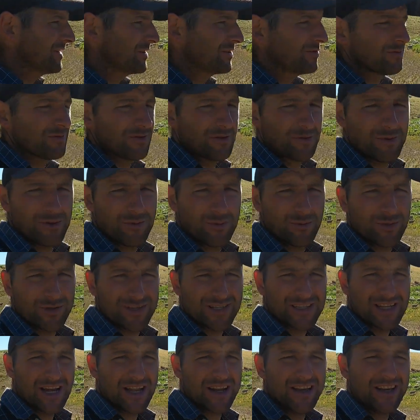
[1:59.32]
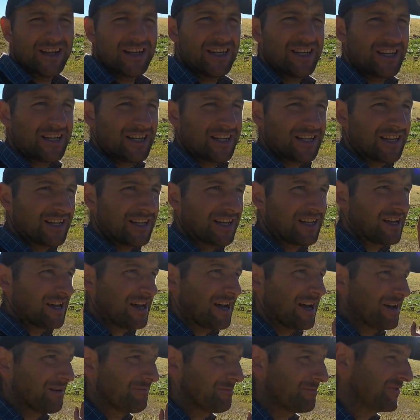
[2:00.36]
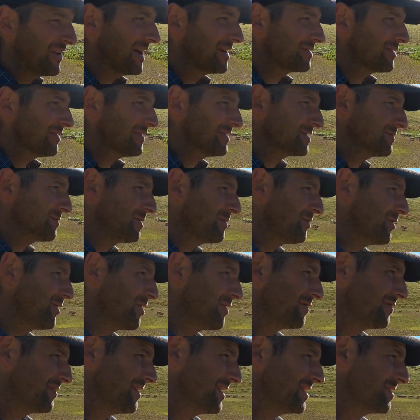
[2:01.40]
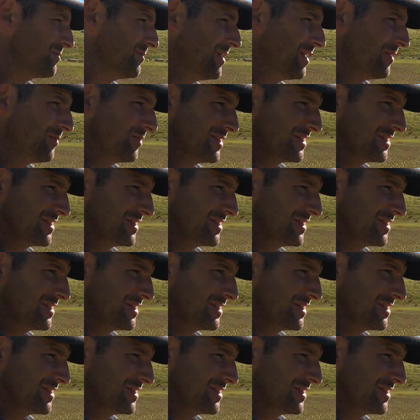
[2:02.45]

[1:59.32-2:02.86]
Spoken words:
could do with a bit more sun. Days like this would be perfect, but